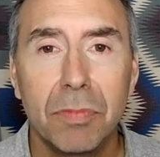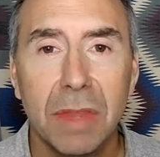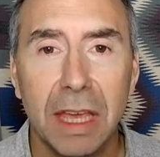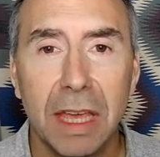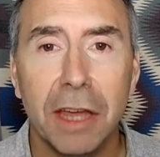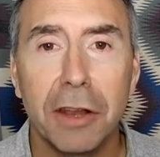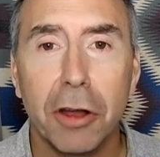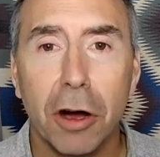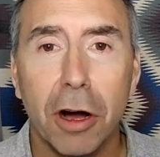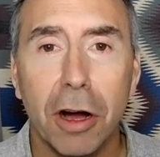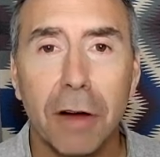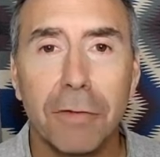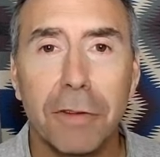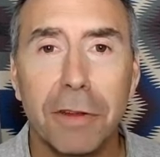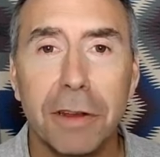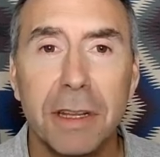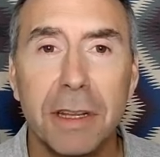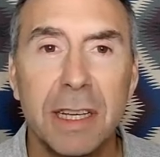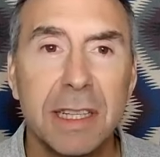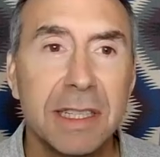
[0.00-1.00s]
And
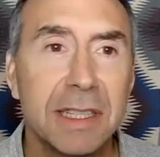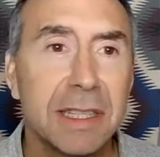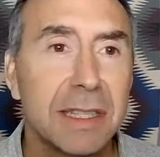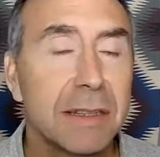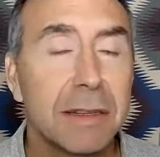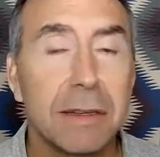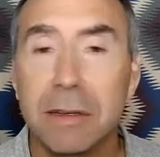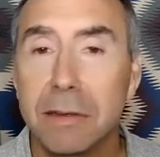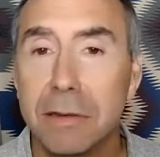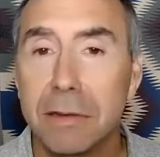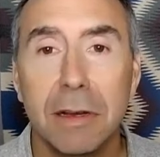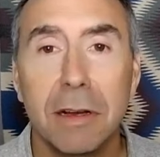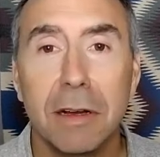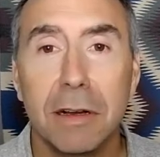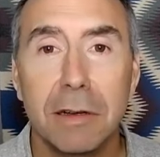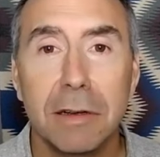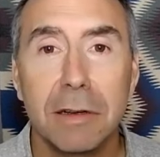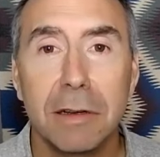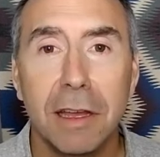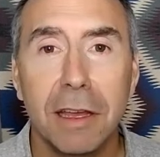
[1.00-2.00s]
often it's
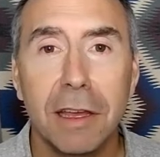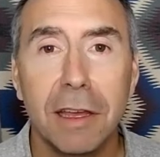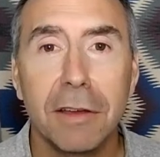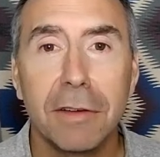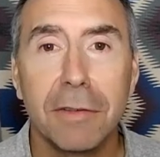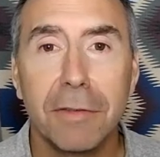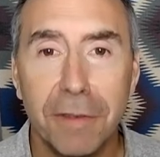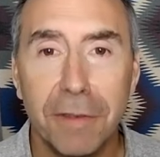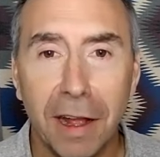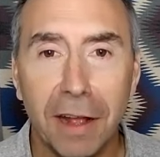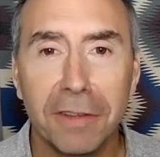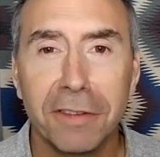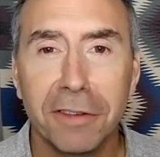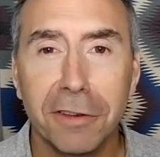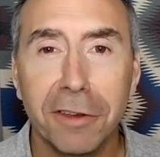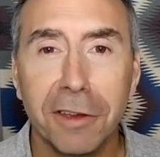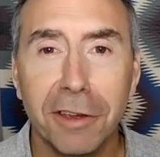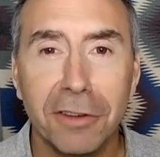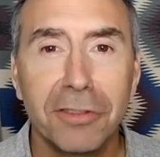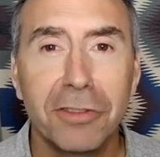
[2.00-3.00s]
a
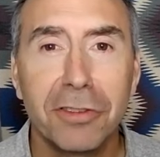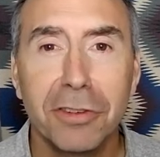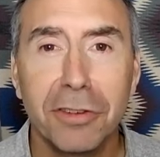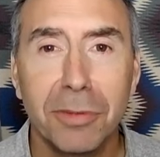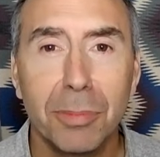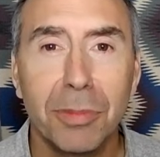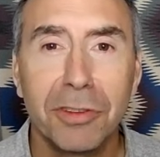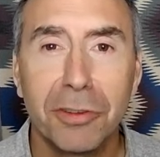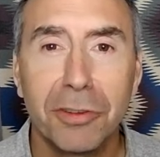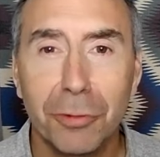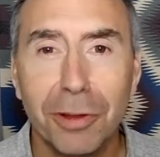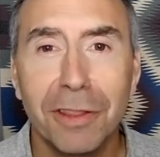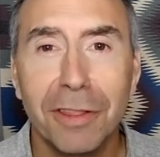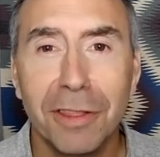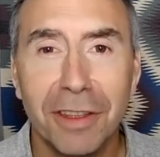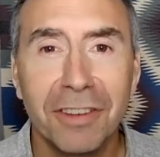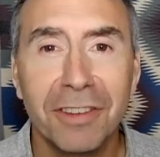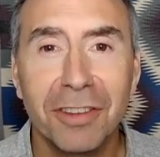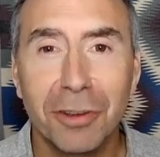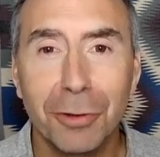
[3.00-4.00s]
vacillation between
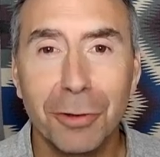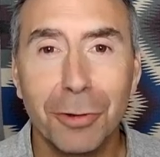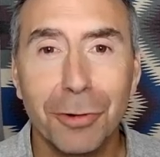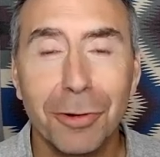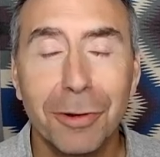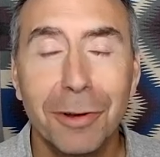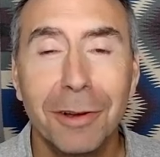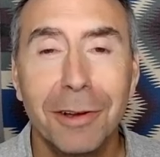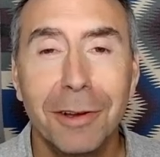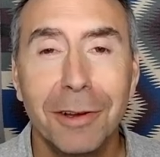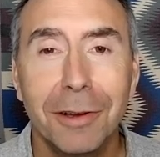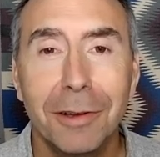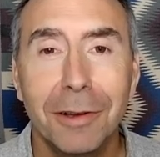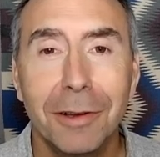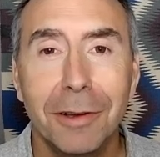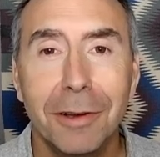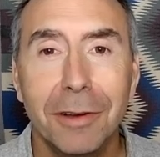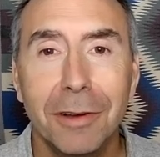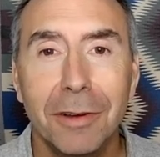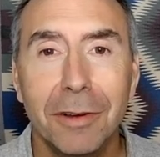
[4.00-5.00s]
the two.
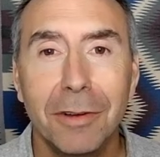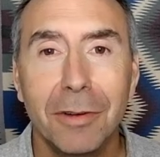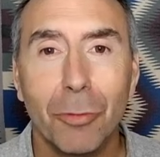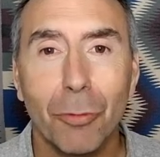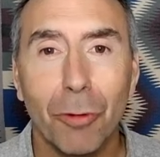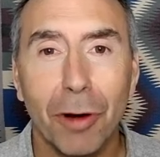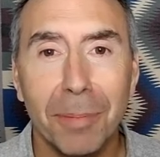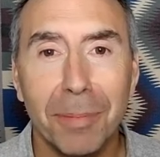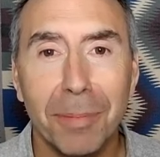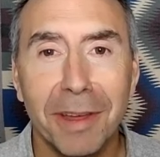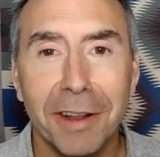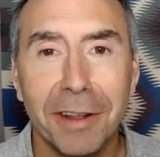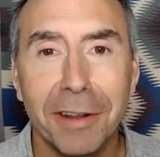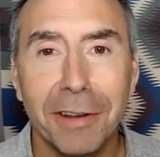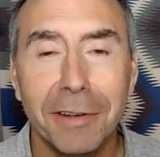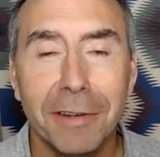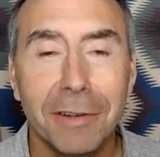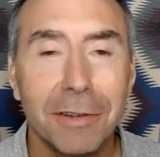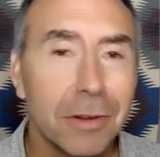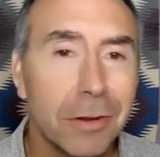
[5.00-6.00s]
One minute,
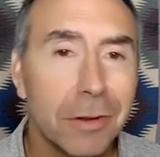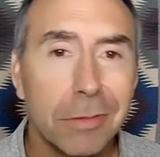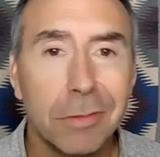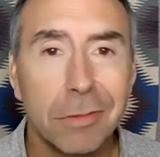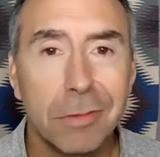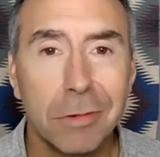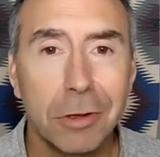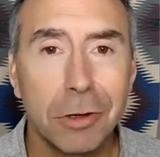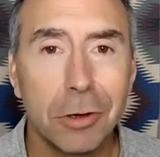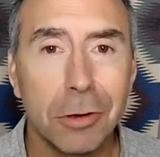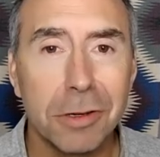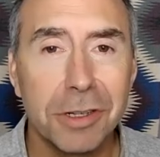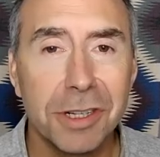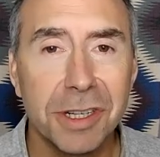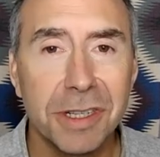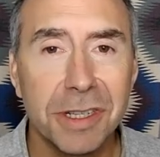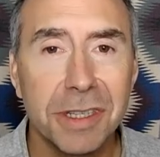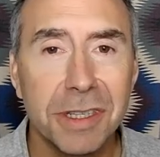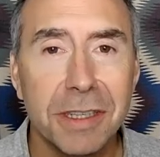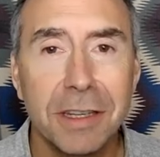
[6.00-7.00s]

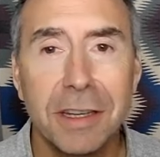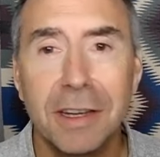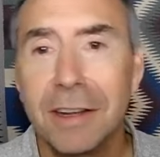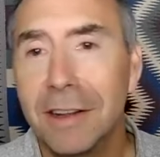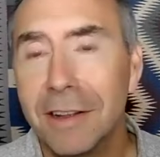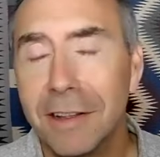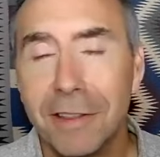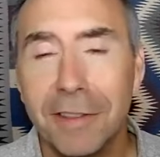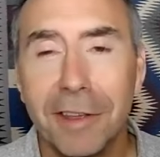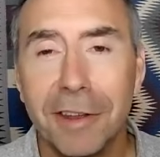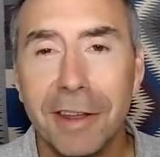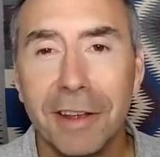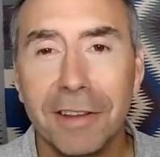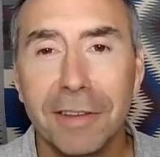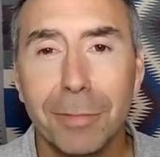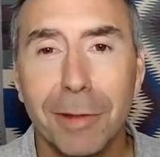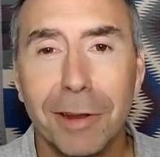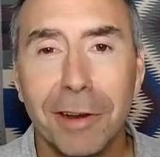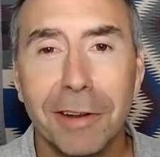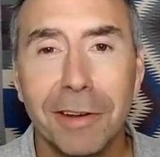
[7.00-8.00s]
gorgeous, the
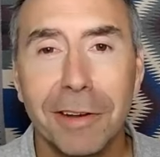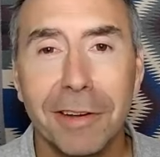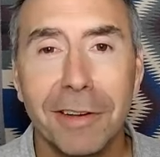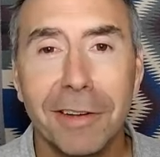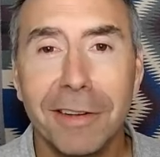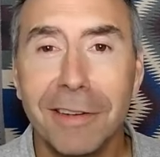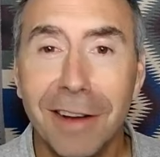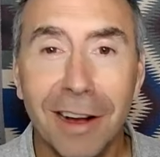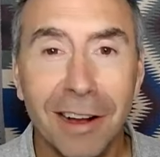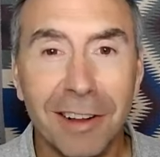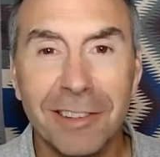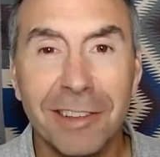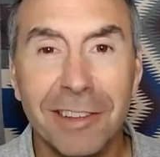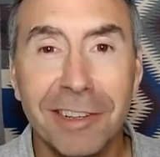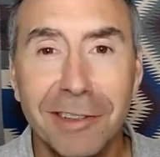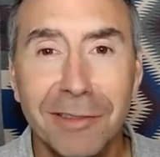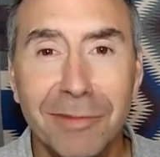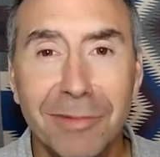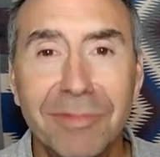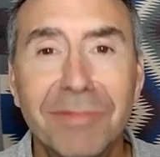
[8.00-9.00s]
next minute
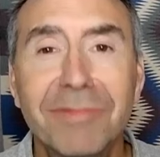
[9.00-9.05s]
ugly.